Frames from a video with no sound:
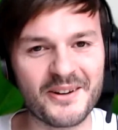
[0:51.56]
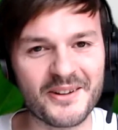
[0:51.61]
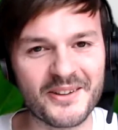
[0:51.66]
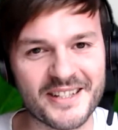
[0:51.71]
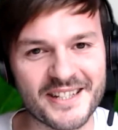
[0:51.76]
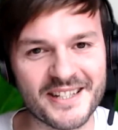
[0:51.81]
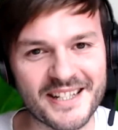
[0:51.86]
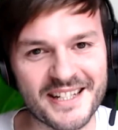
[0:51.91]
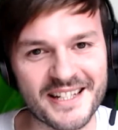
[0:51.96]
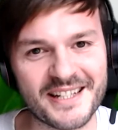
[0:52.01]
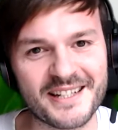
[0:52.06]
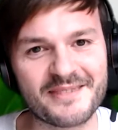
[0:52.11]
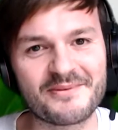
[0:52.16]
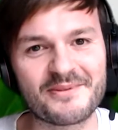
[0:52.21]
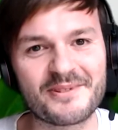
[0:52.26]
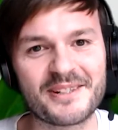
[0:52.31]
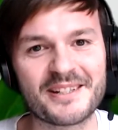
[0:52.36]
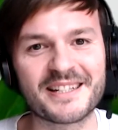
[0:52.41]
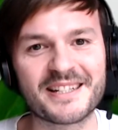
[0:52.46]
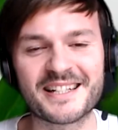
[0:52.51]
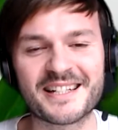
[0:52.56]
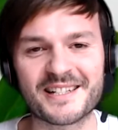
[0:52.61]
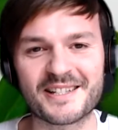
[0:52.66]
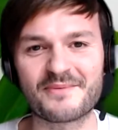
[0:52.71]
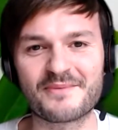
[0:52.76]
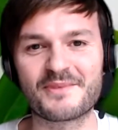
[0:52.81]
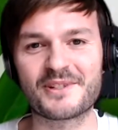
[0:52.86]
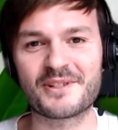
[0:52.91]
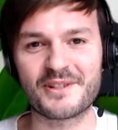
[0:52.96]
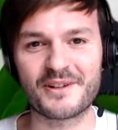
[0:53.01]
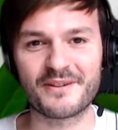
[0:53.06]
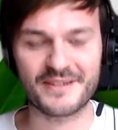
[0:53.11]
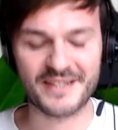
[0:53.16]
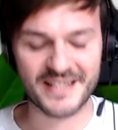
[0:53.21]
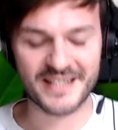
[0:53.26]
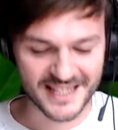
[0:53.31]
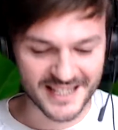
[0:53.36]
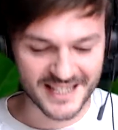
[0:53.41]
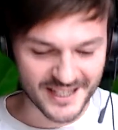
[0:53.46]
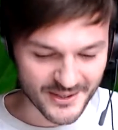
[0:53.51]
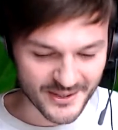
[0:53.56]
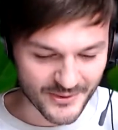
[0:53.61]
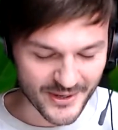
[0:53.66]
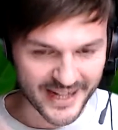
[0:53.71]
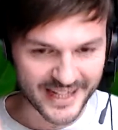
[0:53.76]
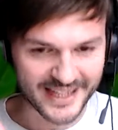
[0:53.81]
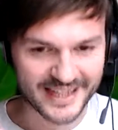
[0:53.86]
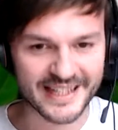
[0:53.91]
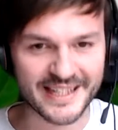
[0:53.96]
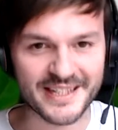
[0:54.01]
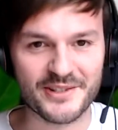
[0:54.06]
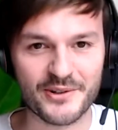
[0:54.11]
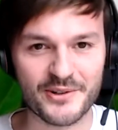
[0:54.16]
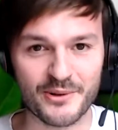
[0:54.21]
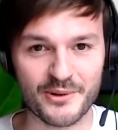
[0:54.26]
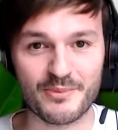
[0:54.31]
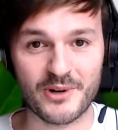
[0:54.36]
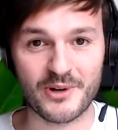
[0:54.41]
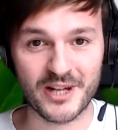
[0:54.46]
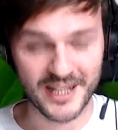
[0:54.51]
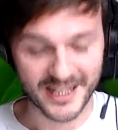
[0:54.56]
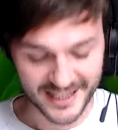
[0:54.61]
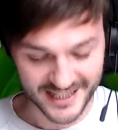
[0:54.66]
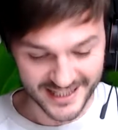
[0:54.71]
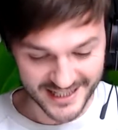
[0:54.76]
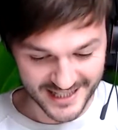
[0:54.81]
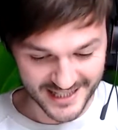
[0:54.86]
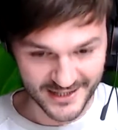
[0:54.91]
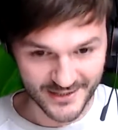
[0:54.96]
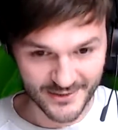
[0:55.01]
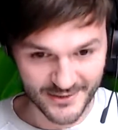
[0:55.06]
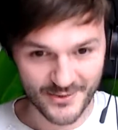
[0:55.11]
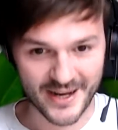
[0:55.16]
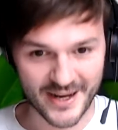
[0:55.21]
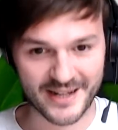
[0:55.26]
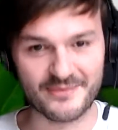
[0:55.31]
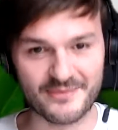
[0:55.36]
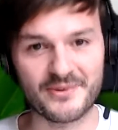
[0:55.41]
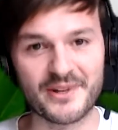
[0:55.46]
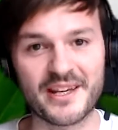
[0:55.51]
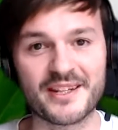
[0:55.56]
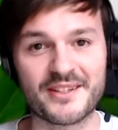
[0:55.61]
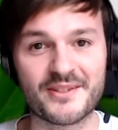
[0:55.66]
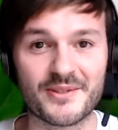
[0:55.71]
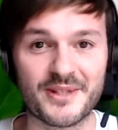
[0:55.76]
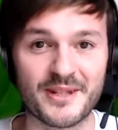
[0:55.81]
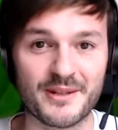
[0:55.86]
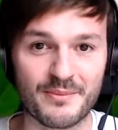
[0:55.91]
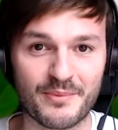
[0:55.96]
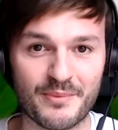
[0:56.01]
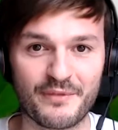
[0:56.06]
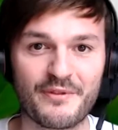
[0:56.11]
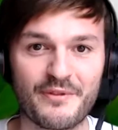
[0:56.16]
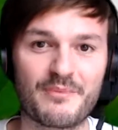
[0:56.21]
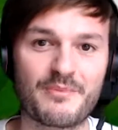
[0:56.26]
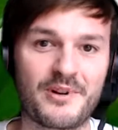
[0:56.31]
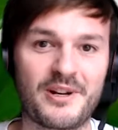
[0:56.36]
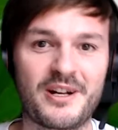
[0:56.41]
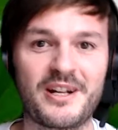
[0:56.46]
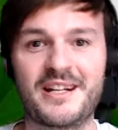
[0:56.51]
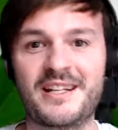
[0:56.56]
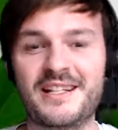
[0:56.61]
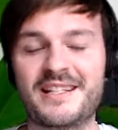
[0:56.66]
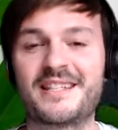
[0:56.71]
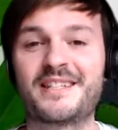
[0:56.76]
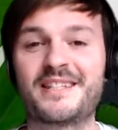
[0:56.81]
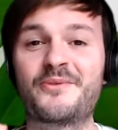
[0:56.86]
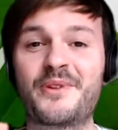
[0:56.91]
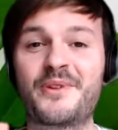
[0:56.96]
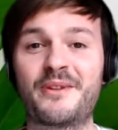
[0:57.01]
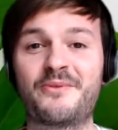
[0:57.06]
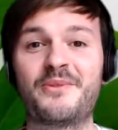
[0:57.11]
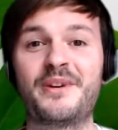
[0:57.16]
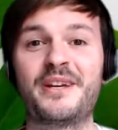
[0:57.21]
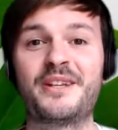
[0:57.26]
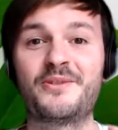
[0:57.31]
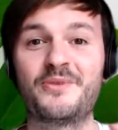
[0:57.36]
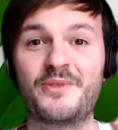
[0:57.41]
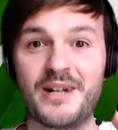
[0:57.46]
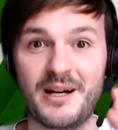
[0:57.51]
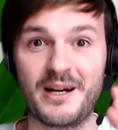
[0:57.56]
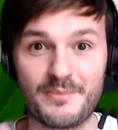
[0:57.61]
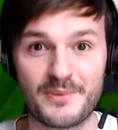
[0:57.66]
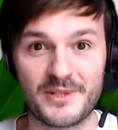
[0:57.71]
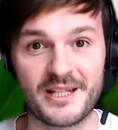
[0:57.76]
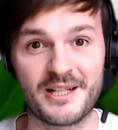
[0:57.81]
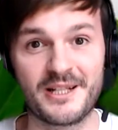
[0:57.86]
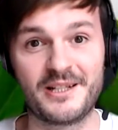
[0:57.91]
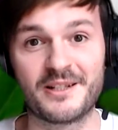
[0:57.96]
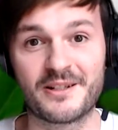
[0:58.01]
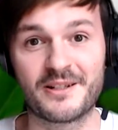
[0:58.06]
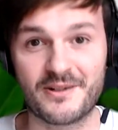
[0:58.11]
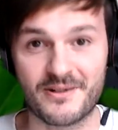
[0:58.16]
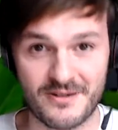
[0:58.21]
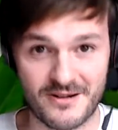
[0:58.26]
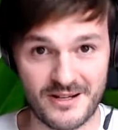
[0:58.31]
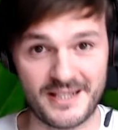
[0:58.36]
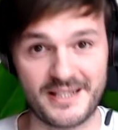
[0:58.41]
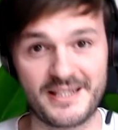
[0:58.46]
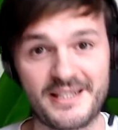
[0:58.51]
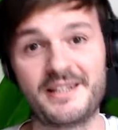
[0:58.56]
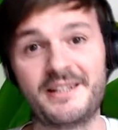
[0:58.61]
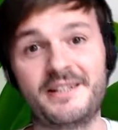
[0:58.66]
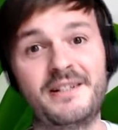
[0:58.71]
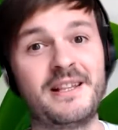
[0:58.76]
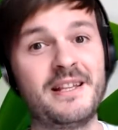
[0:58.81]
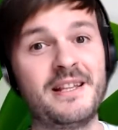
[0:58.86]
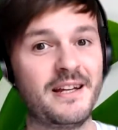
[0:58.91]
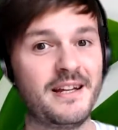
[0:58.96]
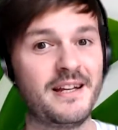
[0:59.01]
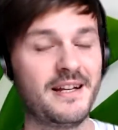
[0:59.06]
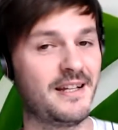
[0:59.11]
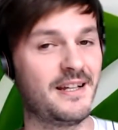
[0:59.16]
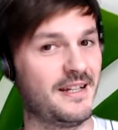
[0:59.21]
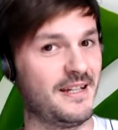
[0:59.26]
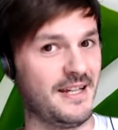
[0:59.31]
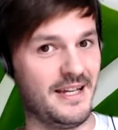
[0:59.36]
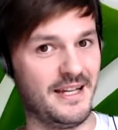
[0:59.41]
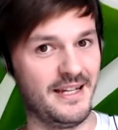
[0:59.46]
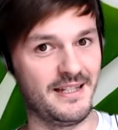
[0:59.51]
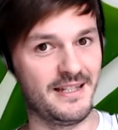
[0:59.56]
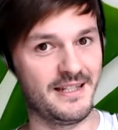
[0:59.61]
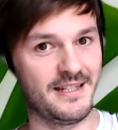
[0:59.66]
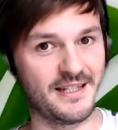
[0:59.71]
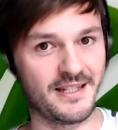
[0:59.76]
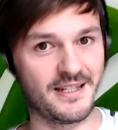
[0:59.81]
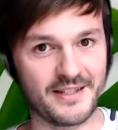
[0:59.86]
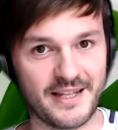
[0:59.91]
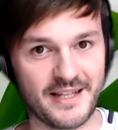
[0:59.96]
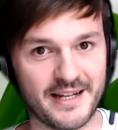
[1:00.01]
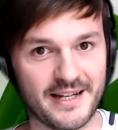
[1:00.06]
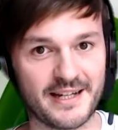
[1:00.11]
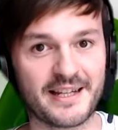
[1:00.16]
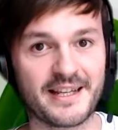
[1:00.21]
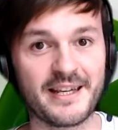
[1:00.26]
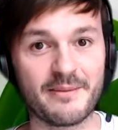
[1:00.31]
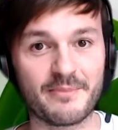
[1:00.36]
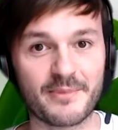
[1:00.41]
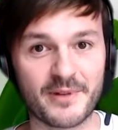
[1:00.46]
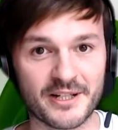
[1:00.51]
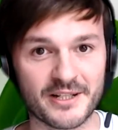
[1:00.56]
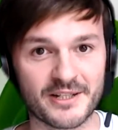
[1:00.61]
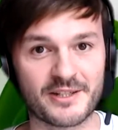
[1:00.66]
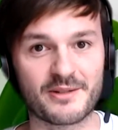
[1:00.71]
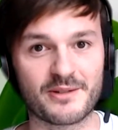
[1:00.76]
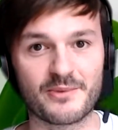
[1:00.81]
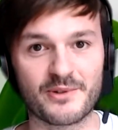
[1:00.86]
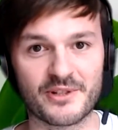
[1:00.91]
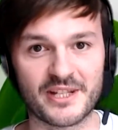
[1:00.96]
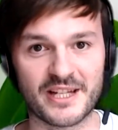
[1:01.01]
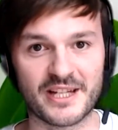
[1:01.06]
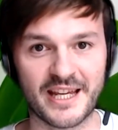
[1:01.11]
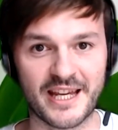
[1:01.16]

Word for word: all this time when customer service is the direct link to your product it's a direct way to improve your product it's a direct way to upsell cross sell and yeah, keep customers